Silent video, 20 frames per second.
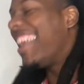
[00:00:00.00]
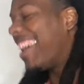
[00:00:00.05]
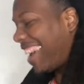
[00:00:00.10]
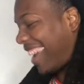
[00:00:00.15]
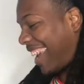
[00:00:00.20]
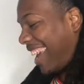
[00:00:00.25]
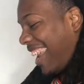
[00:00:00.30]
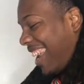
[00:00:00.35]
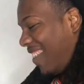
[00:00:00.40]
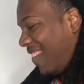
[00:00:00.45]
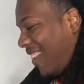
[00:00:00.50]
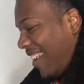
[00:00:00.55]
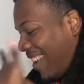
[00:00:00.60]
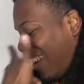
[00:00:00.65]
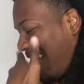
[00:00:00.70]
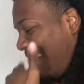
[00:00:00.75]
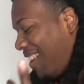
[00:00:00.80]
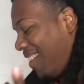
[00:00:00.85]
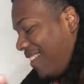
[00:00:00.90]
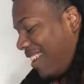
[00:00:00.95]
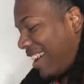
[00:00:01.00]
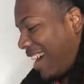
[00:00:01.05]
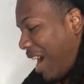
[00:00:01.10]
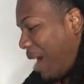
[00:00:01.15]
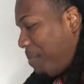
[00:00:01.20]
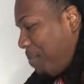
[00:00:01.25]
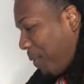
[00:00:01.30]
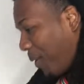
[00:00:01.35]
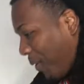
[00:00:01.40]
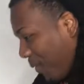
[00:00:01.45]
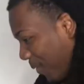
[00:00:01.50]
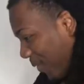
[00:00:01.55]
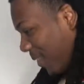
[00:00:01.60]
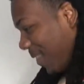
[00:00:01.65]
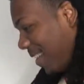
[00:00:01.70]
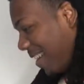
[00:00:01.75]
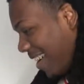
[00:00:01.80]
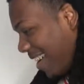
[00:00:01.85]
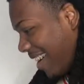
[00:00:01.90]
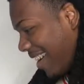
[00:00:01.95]
Kinema. Oh, my God.
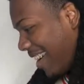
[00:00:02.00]
Pervert.